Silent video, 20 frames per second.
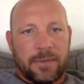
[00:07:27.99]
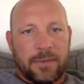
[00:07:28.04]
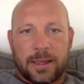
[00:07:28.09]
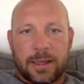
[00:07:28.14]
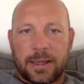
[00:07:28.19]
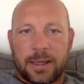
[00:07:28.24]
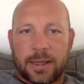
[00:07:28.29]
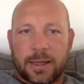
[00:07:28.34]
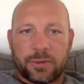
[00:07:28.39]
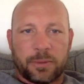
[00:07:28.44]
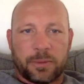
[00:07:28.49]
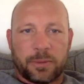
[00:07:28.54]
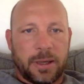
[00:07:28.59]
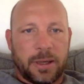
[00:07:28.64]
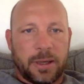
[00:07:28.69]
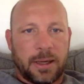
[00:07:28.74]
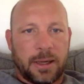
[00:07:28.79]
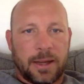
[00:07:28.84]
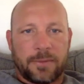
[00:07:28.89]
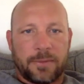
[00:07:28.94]
my guys
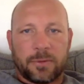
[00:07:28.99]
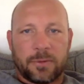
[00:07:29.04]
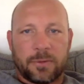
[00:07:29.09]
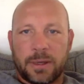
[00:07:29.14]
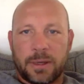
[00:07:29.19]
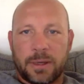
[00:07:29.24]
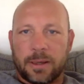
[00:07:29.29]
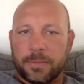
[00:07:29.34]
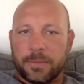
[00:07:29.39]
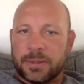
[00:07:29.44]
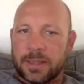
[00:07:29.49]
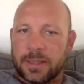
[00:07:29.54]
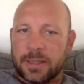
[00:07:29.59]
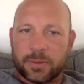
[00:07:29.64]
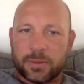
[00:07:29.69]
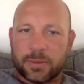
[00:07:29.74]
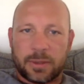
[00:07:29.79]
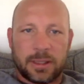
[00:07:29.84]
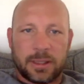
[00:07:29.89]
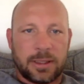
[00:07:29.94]
repeat after me,
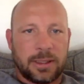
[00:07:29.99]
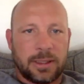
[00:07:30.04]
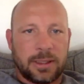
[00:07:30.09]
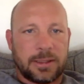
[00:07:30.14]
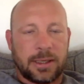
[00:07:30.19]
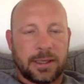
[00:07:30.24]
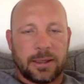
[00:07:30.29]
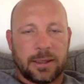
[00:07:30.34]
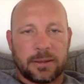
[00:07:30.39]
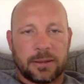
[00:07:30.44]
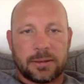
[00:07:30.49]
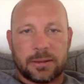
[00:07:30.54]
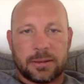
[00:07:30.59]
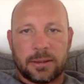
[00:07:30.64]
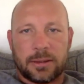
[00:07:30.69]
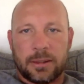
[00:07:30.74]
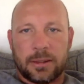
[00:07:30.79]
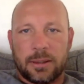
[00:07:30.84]
obsessed with the details.